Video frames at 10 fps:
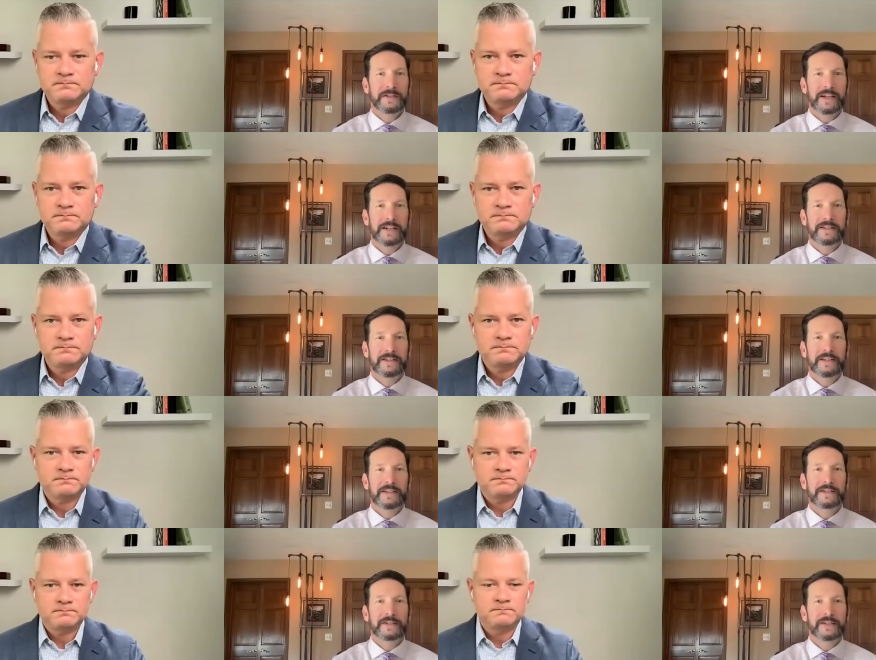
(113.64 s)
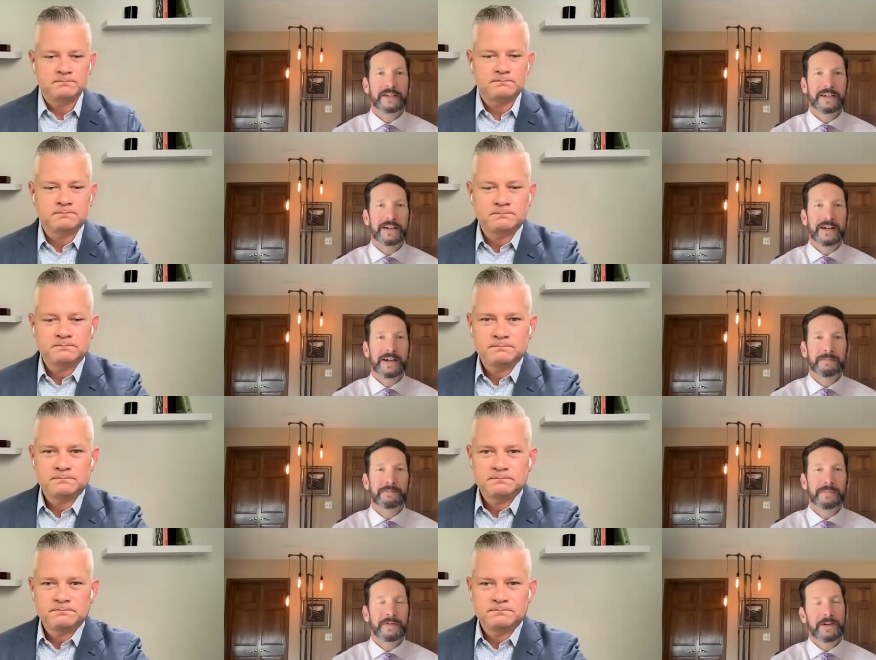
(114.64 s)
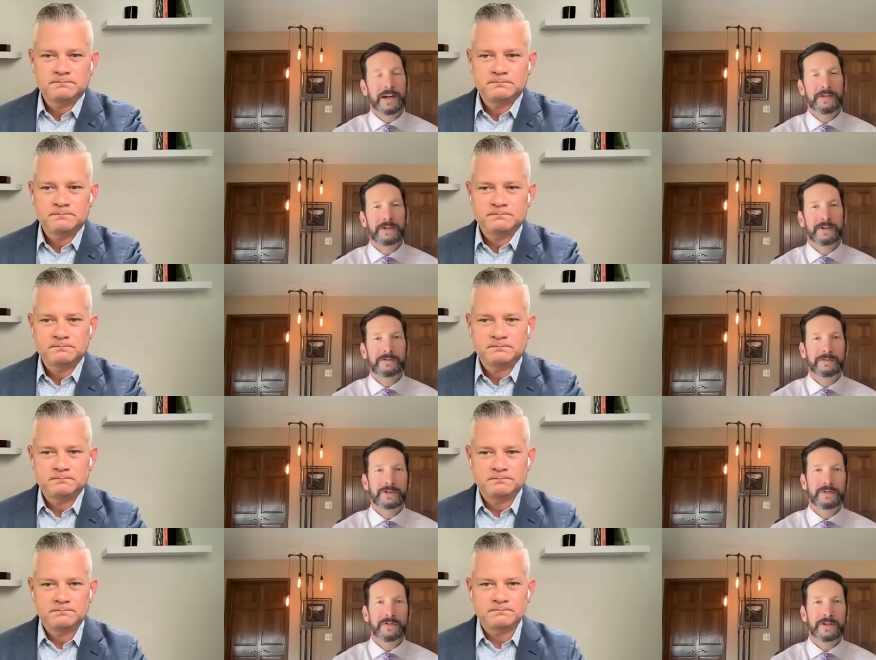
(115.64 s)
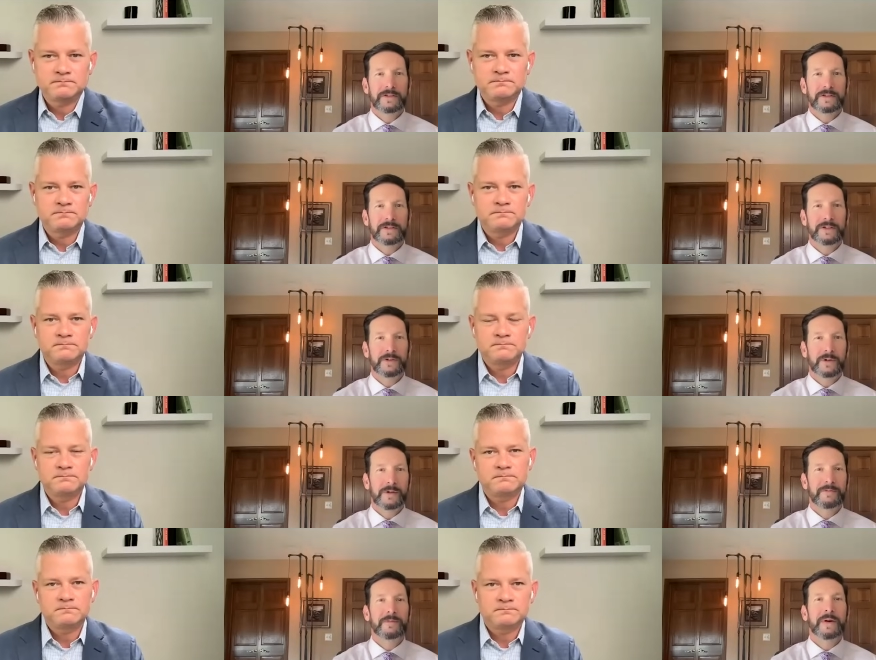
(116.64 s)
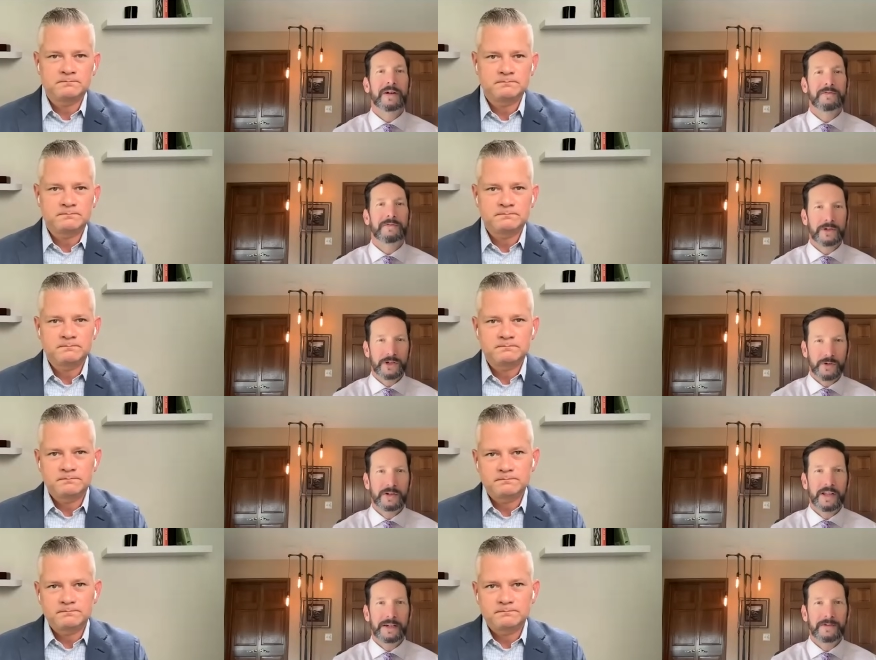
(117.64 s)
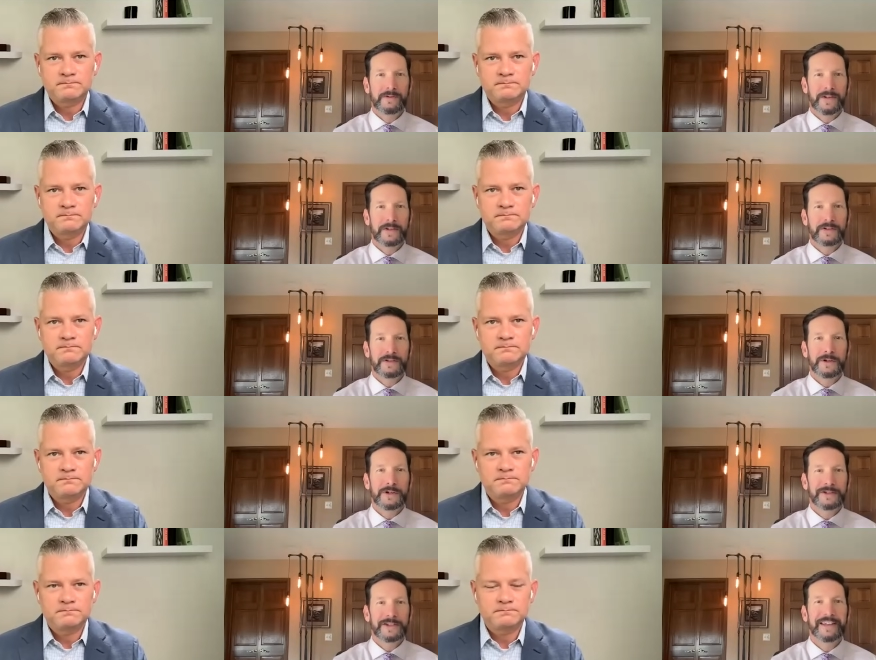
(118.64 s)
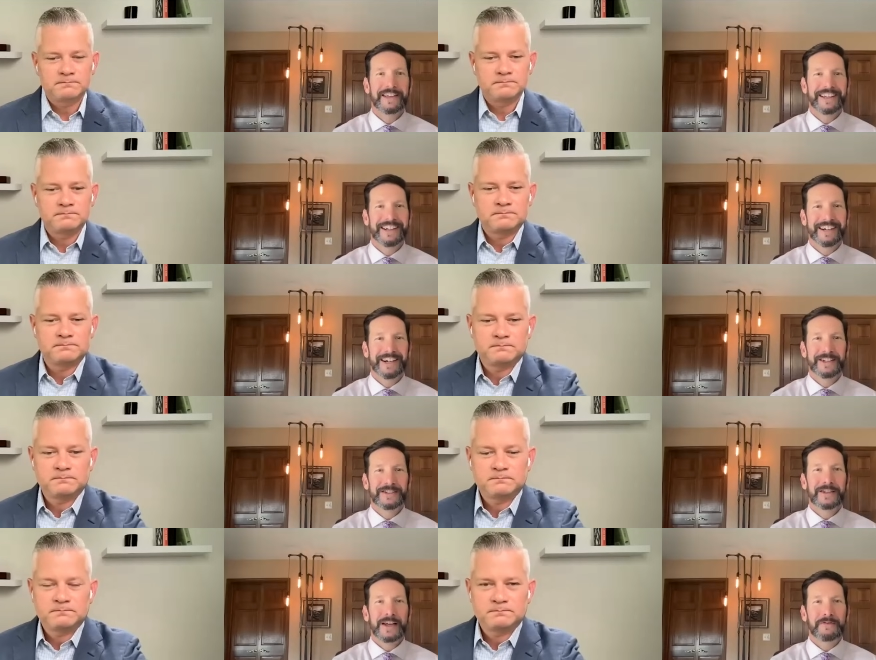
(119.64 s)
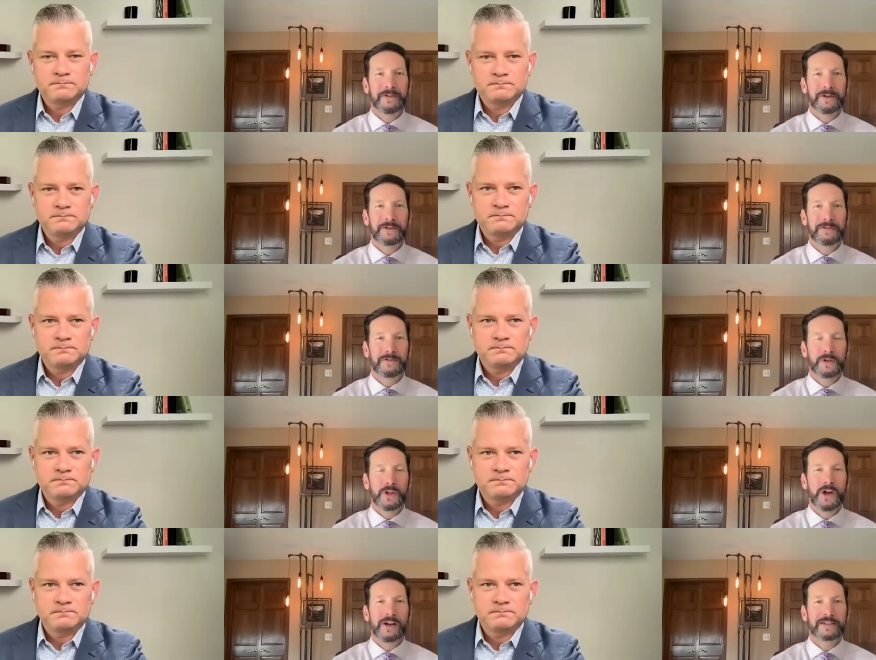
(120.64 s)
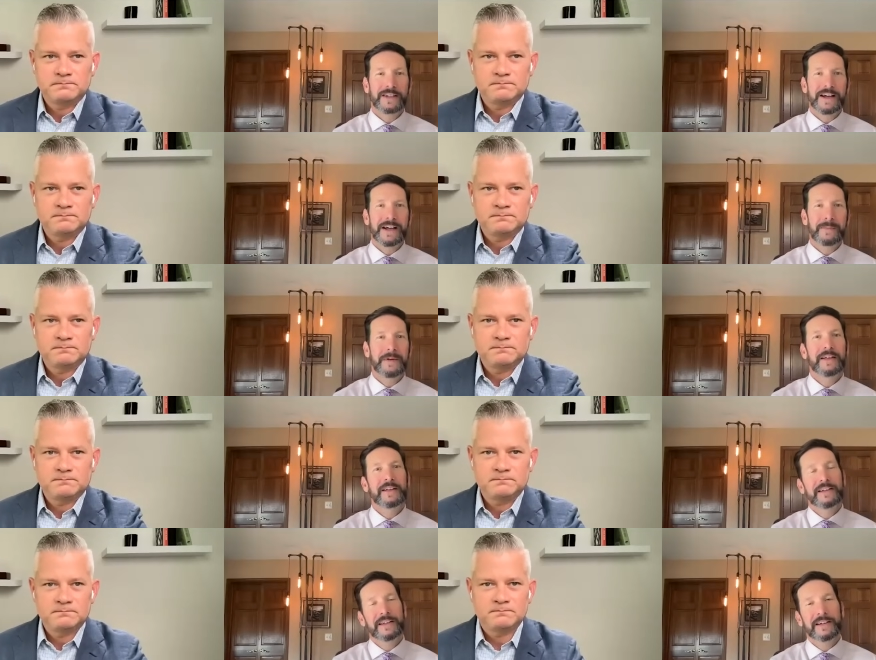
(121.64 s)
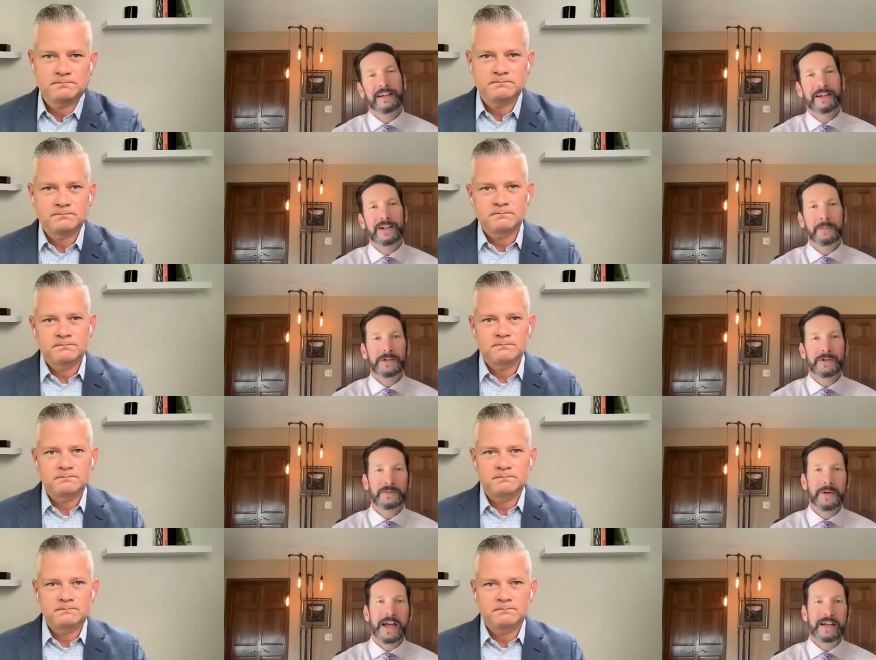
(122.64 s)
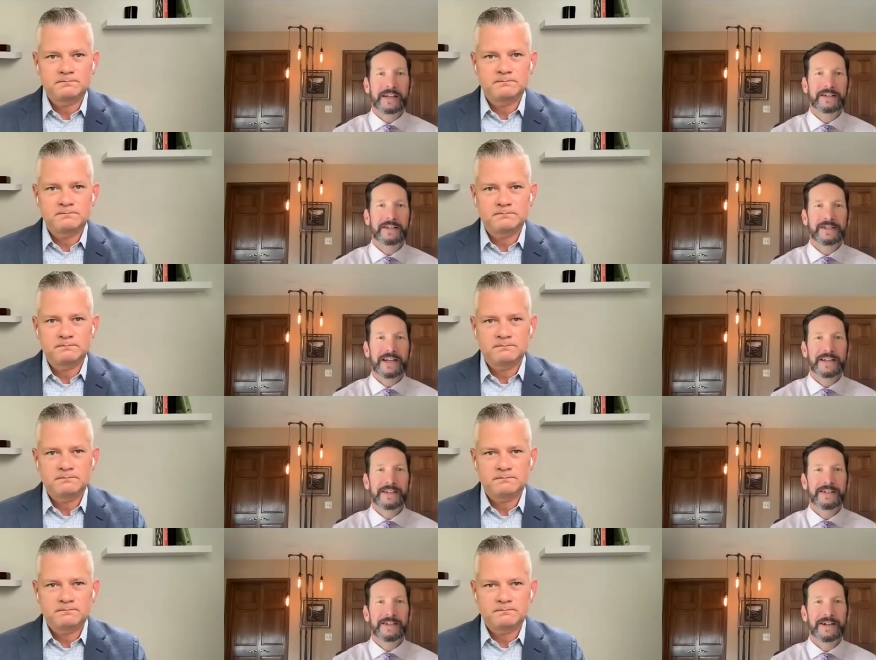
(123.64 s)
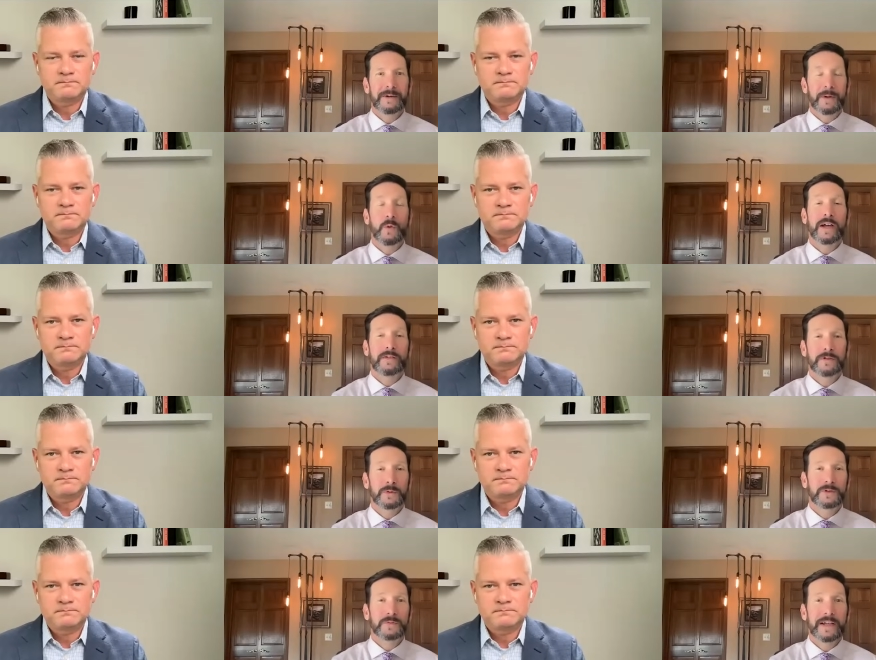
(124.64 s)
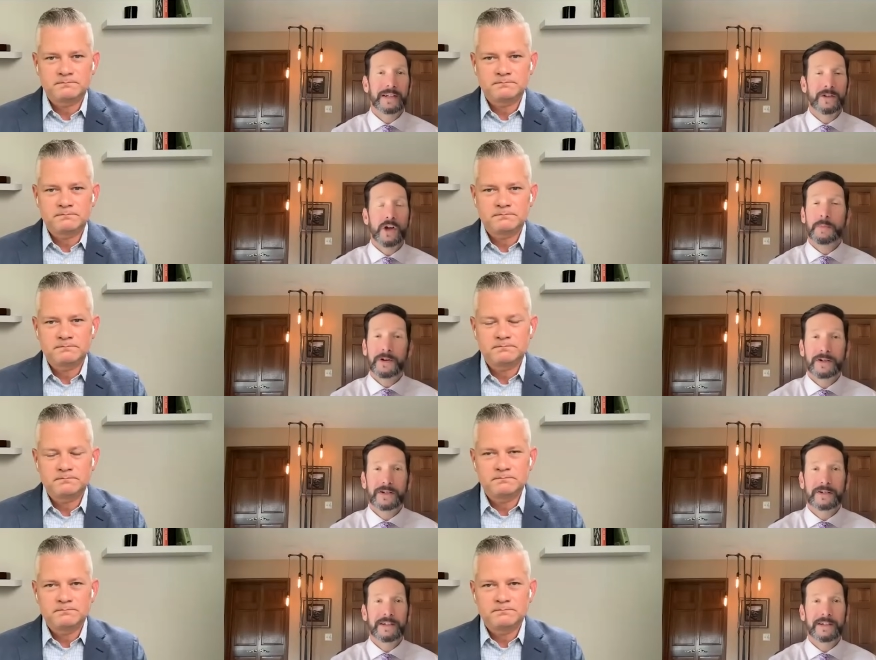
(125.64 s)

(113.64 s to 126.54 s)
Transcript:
Speaker 1: side of things. Uh, my father was a defense attorney, so I come from a very short line of defense attorneys. Uh, did that for, for a long time. Uh, a couple years back, I decided uh, my wife, who is my law partner